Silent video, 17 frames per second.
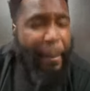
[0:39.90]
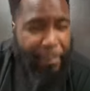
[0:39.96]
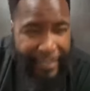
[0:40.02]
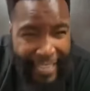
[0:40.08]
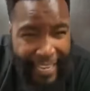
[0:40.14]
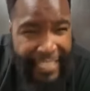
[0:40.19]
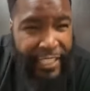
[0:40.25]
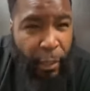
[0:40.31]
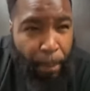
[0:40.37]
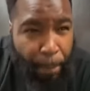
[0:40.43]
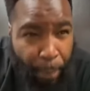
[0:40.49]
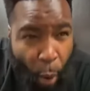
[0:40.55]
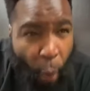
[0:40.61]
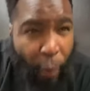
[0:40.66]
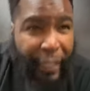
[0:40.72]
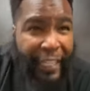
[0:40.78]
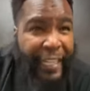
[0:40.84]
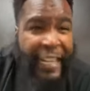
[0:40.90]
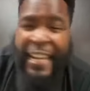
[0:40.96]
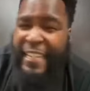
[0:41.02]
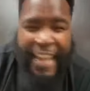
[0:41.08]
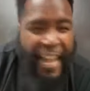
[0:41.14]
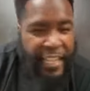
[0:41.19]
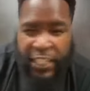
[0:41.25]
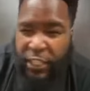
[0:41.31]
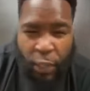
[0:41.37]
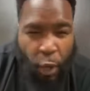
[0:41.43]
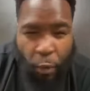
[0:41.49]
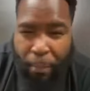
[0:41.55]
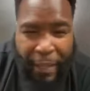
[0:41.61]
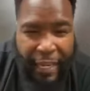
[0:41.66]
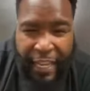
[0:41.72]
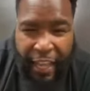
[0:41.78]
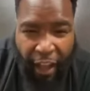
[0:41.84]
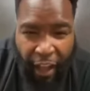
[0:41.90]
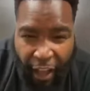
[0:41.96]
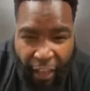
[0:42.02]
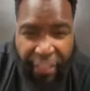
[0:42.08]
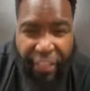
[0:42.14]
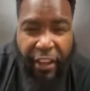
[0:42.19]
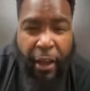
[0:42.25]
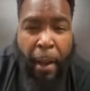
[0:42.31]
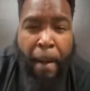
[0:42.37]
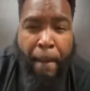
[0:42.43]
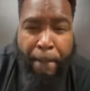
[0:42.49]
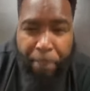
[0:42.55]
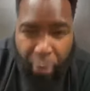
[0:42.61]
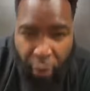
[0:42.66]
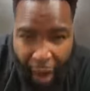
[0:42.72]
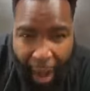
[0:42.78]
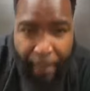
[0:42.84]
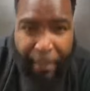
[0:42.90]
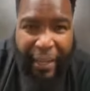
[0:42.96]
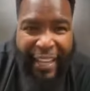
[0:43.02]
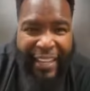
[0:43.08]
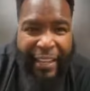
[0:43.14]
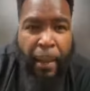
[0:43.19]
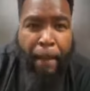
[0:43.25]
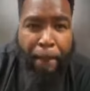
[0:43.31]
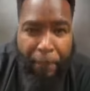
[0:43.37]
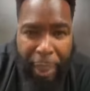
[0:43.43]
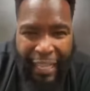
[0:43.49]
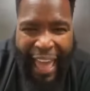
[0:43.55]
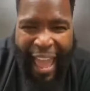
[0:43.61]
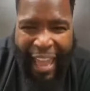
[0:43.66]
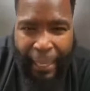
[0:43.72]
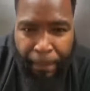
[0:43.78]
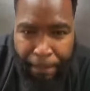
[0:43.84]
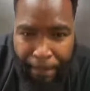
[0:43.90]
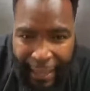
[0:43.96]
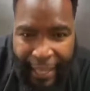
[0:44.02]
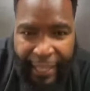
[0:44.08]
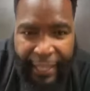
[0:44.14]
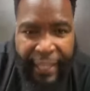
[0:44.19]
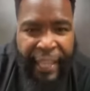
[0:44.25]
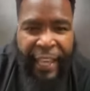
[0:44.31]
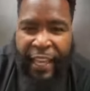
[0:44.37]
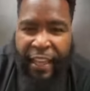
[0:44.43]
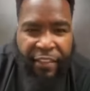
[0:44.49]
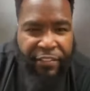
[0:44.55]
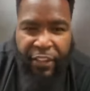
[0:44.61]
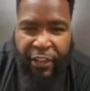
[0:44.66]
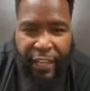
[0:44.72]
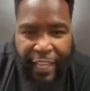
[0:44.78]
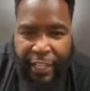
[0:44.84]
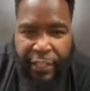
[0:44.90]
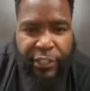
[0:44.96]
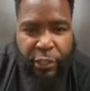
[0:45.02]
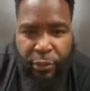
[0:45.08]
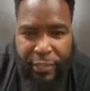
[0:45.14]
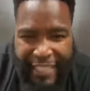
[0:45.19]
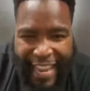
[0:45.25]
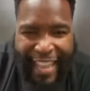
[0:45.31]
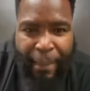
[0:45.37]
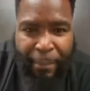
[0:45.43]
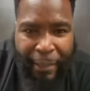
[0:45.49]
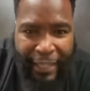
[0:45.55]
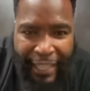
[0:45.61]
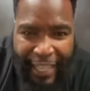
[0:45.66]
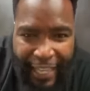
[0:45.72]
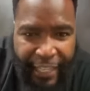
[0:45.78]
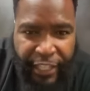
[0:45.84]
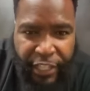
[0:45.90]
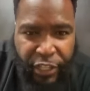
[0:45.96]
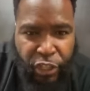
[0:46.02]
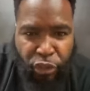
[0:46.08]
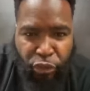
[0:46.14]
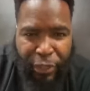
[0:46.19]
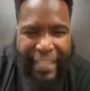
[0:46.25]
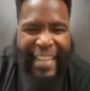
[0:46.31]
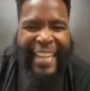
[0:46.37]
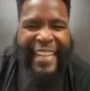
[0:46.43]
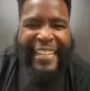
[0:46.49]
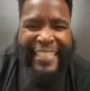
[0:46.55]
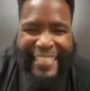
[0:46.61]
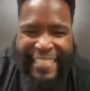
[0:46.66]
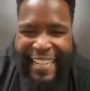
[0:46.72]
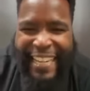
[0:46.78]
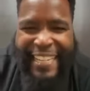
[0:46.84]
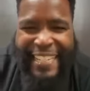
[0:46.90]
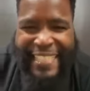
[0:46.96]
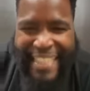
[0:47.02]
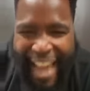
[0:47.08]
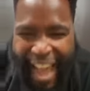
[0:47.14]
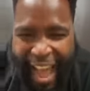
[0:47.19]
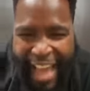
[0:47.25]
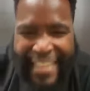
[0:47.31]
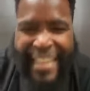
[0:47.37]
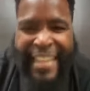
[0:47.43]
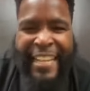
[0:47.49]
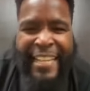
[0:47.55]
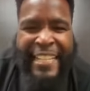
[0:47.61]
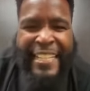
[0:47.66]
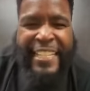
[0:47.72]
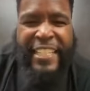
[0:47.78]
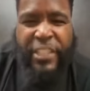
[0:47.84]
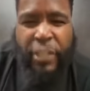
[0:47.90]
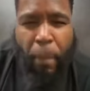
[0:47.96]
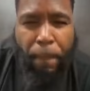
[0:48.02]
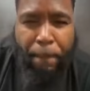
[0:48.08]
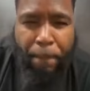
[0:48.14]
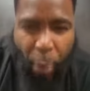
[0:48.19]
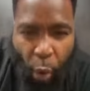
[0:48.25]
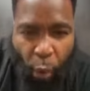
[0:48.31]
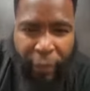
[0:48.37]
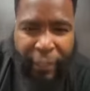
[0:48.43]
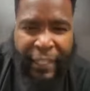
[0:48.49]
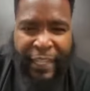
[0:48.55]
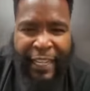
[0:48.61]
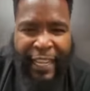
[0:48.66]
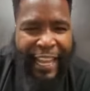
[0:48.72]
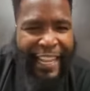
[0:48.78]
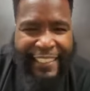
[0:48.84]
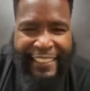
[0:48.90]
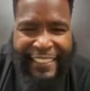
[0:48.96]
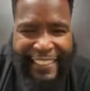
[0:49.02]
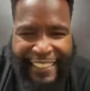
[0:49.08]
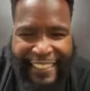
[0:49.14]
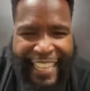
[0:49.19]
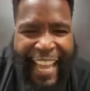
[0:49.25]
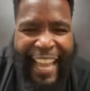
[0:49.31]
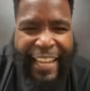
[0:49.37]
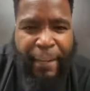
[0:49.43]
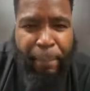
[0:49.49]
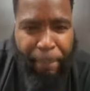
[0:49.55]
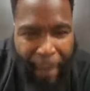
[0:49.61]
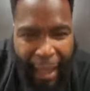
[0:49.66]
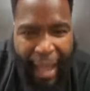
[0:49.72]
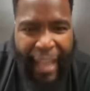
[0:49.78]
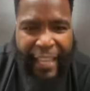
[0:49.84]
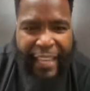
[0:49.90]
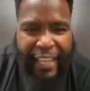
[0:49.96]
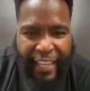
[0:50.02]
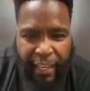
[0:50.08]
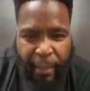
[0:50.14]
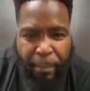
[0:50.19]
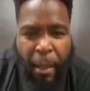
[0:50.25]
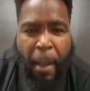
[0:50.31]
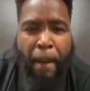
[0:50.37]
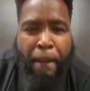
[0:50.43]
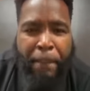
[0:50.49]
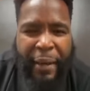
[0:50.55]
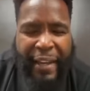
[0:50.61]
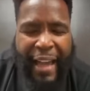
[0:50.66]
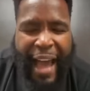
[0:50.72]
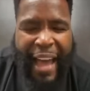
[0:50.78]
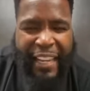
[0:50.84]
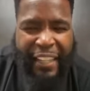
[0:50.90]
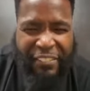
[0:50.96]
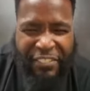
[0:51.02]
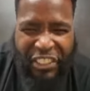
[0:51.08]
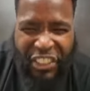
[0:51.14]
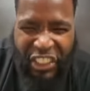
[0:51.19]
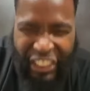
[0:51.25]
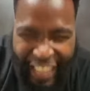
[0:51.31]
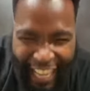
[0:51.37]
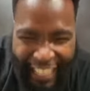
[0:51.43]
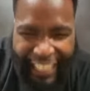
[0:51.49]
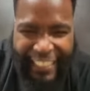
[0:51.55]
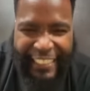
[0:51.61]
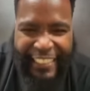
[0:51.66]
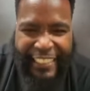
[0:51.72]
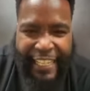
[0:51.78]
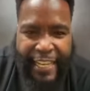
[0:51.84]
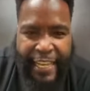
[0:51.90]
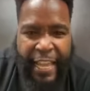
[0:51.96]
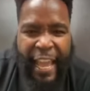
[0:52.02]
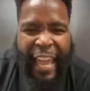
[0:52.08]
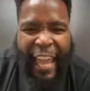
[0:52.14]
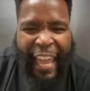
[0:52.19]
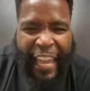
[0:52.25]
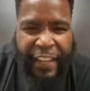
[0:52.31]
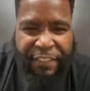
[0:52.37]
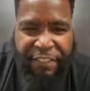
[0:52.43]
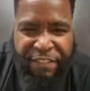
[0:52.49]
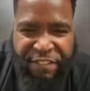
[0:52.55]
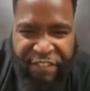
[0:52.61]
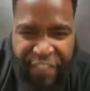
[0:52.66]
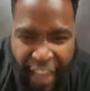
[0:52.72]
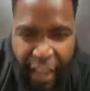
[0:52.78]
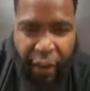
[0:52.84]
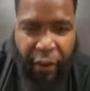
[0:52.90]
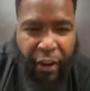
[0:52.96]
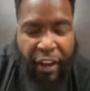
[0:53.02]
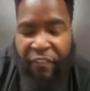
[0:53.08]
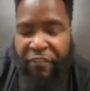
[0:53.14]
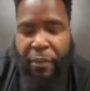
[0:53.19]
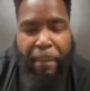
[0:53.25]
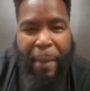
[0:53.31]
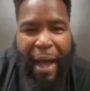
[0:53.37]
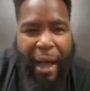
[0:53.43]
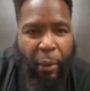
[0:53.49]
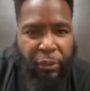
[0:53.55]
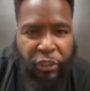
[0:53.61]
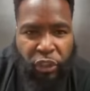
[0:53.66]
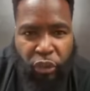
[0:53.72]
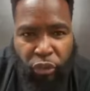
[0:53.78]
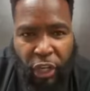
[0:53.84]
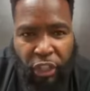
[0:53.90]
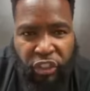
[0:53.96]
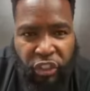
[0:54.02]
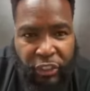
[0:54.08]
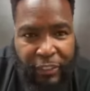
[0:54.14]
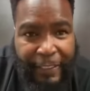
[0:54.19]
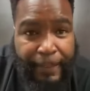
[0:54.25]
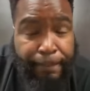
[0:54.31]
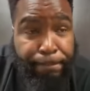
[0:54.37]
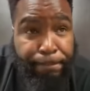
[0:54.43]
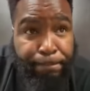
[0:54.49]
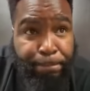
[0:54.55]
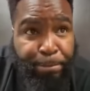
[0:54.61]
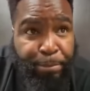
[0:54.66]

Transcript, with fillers: I'm disappointed that so many other prominent black men in the entertainment industry did not support and stand by him, but out of jealousy and fear of the power structure